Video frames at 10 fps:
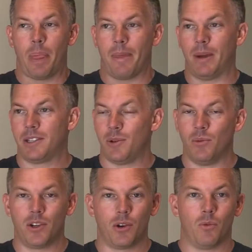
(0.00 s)
it makes me
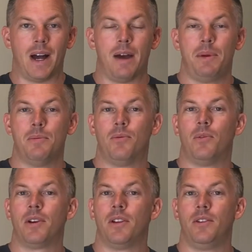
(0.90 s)
wonder why people
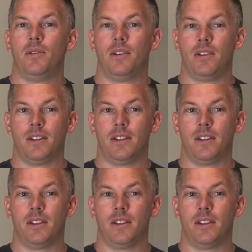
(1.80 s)
want to do it.